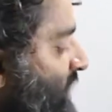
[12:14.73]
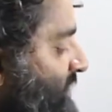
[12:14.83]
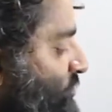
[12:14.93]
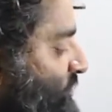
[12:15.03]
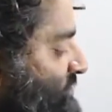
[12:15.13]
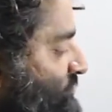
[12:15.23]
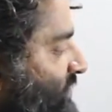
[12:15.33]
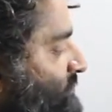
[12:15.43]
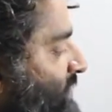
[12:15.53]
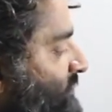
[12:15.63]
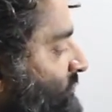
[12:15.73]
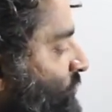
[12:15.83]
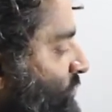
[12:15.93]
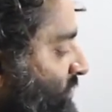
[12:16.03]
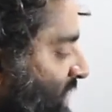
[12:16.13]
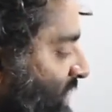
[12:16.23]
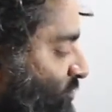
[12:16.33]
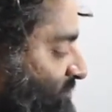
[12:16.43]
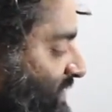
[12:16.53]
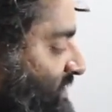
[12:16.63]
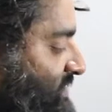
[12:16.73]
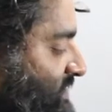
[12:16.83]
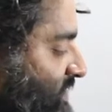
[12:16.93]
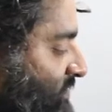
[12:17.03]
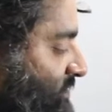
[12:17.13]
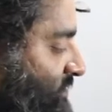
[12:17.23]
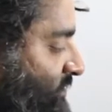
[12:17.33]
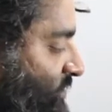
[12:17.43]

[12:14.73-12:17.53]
I know is 1/4. I hope that is clear.